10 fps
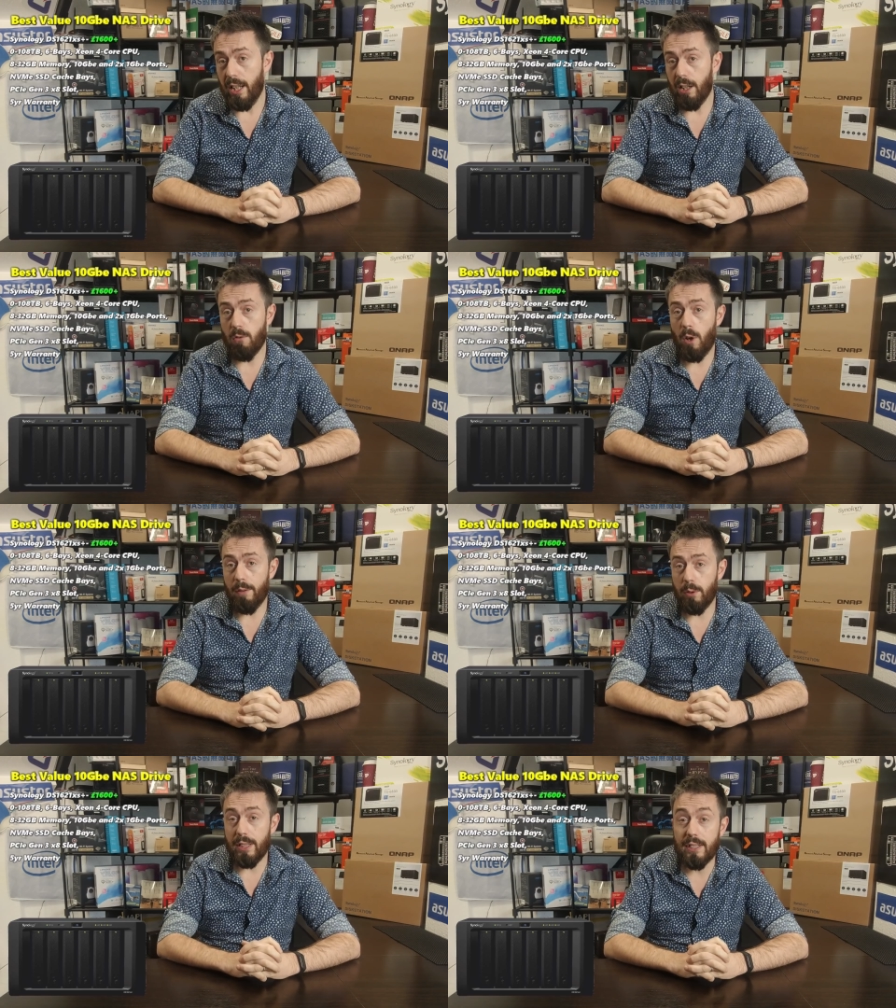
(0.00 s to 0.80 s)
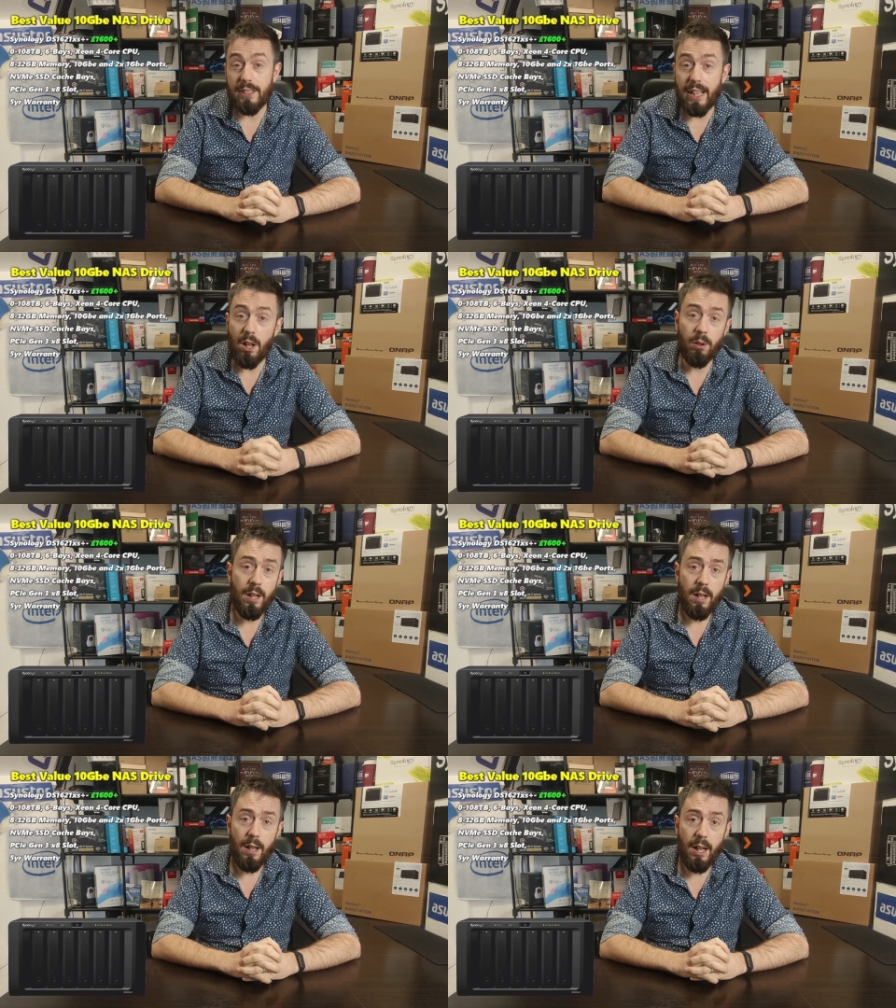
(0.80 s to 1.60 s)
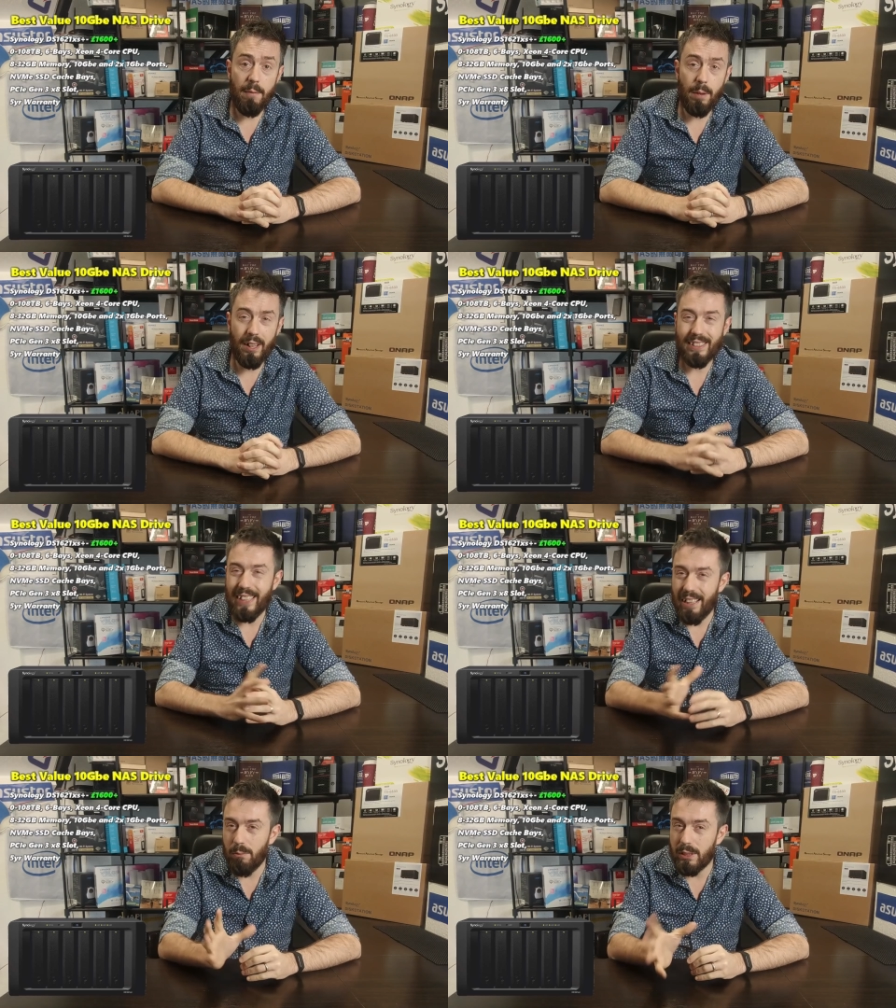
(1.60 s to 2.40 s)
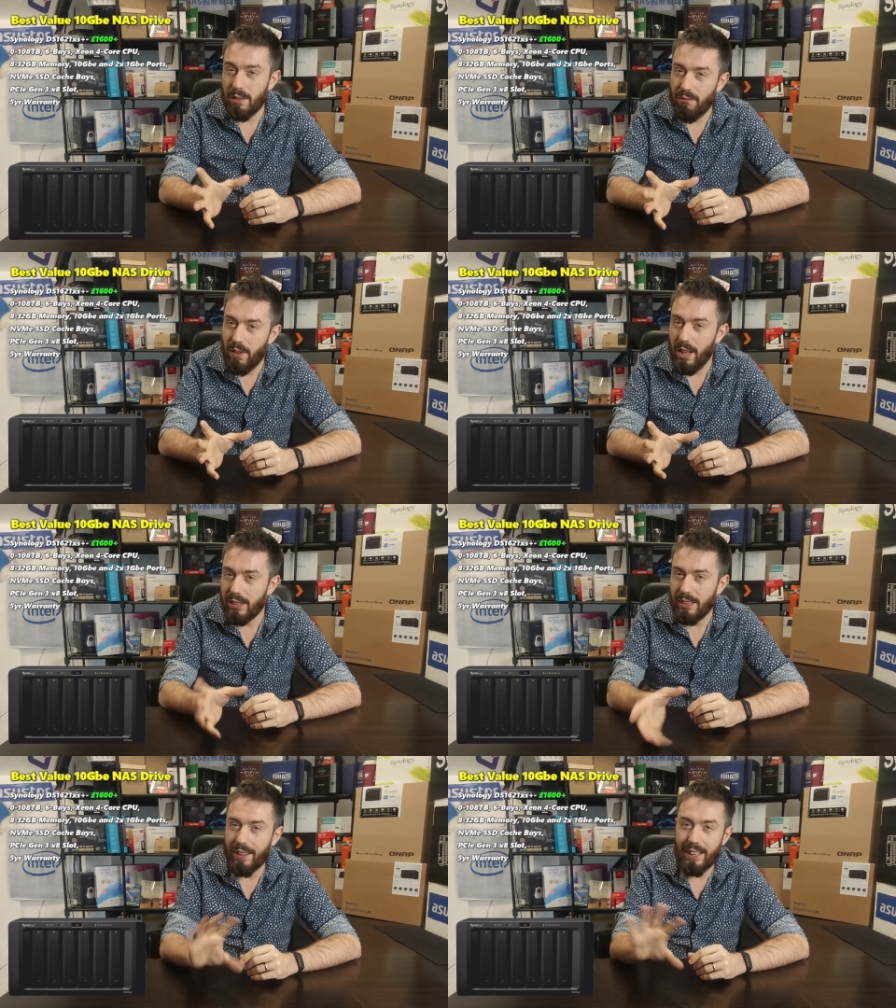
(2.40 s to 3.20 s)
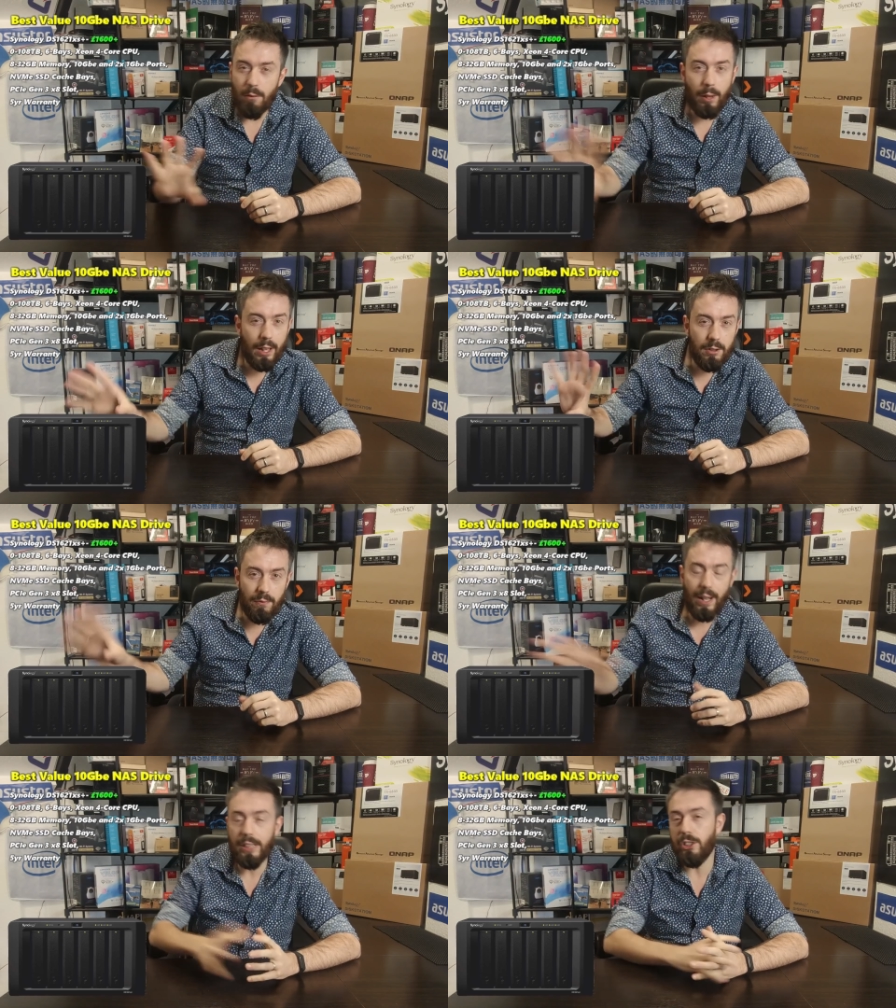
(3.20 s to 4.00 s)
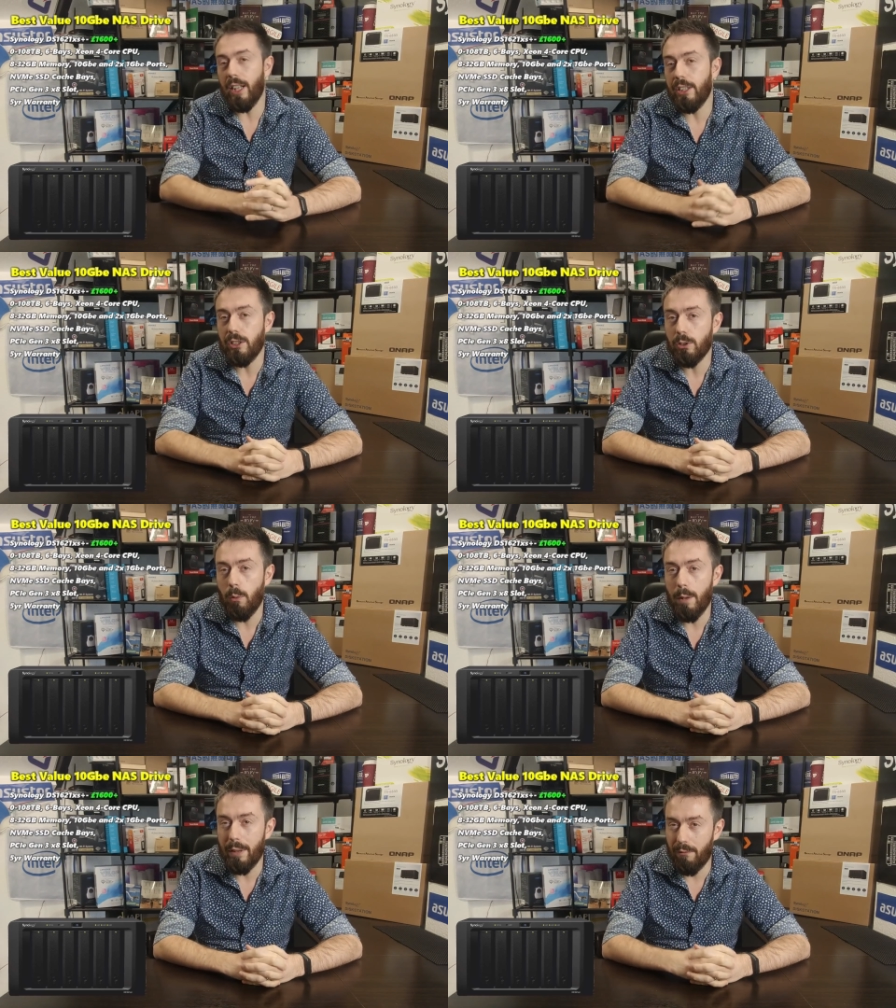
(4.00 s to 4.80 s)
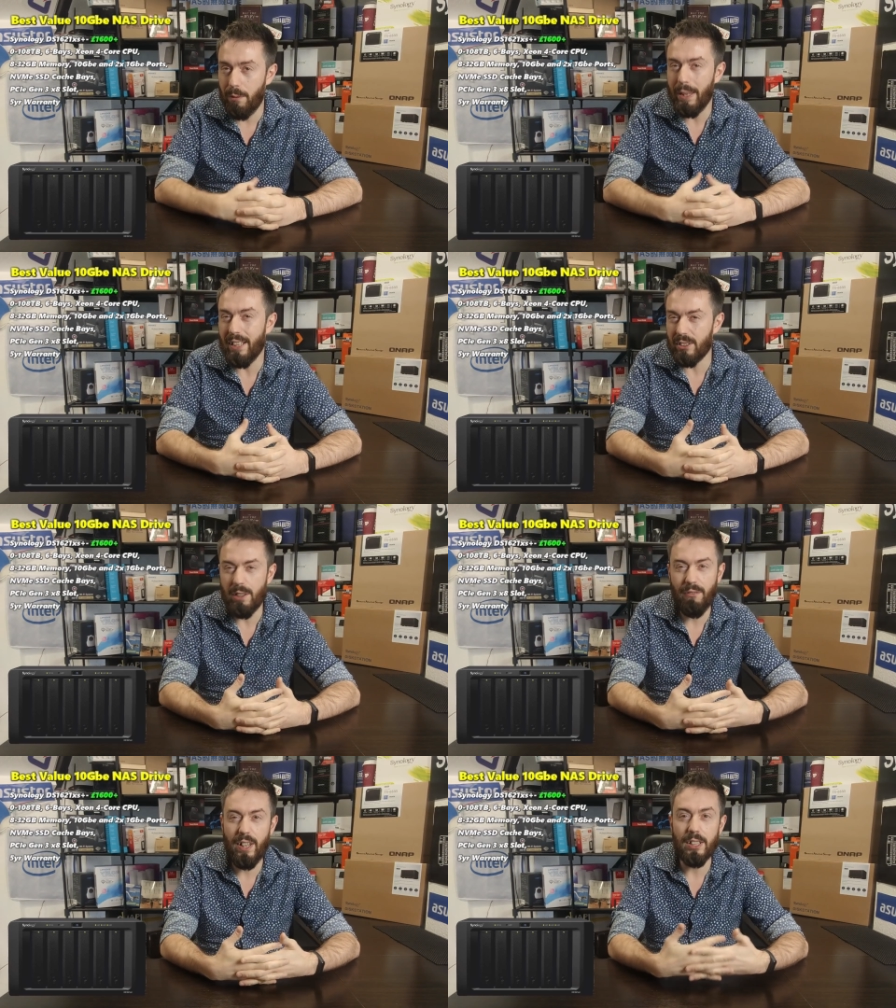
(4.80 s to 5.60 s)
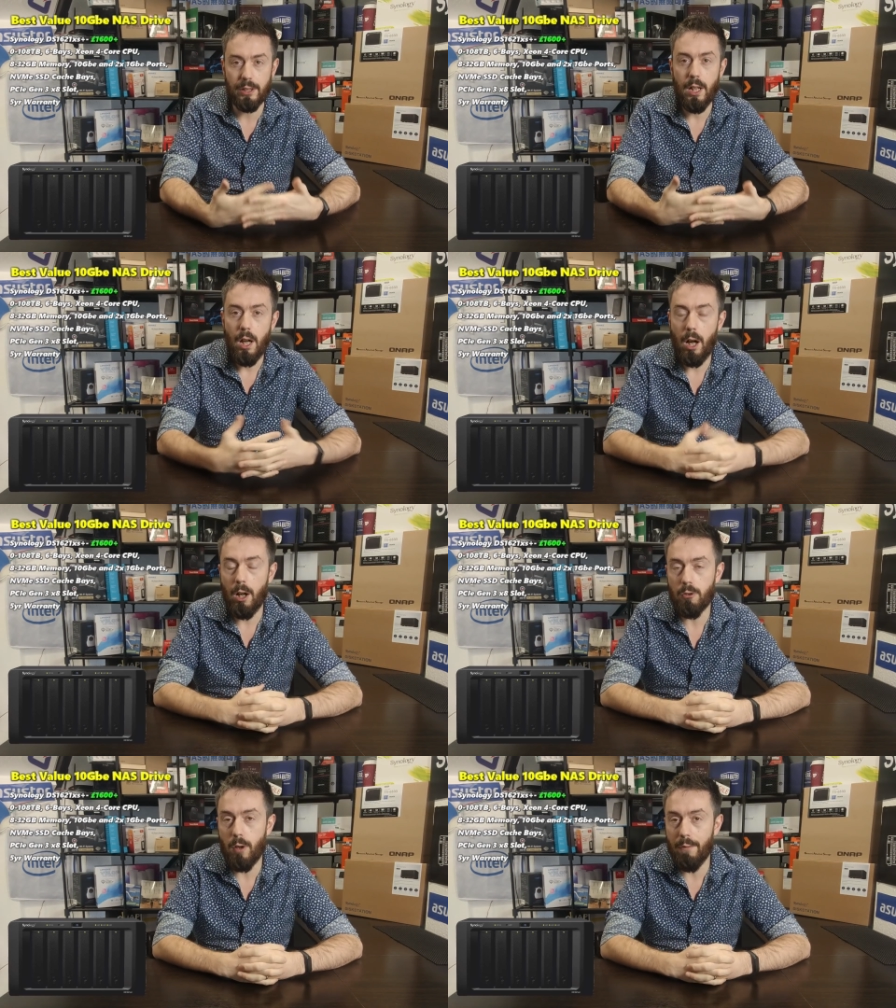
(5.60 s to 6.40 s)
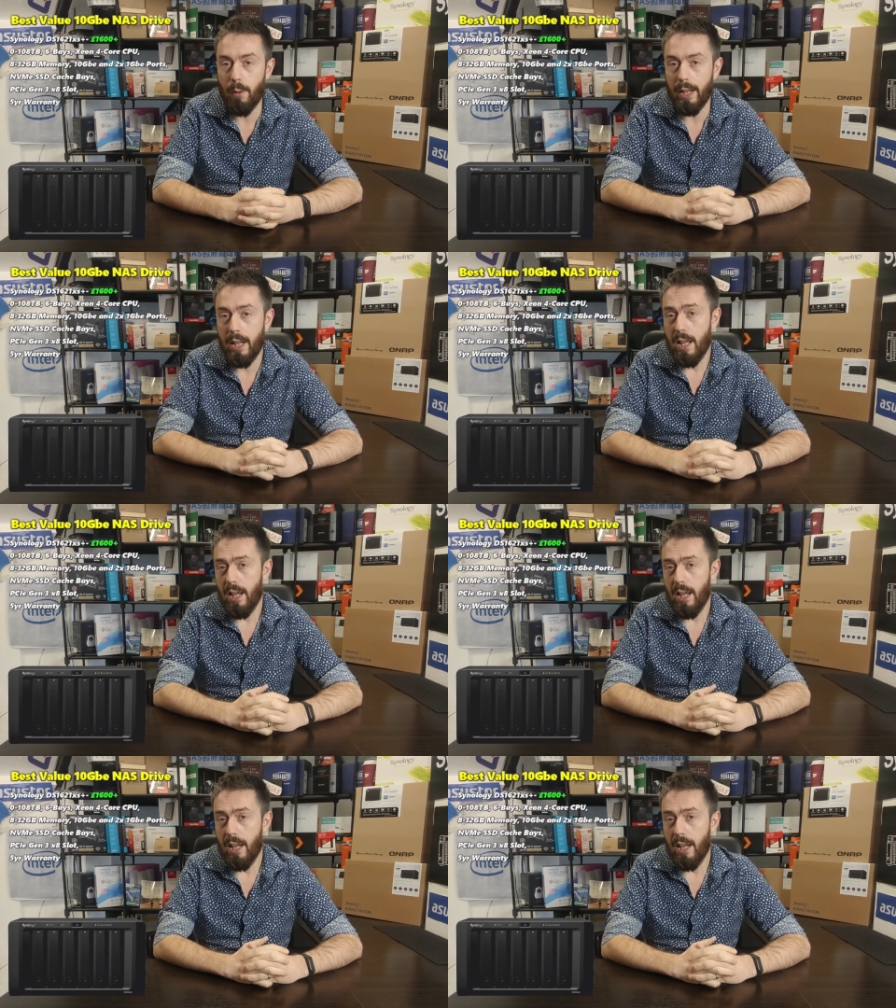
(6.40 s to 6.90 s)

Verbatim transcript: It arrived with a Xeon, um, and I say it was the first. I think one of those flash stations were, but for me, this is the first hard drive one.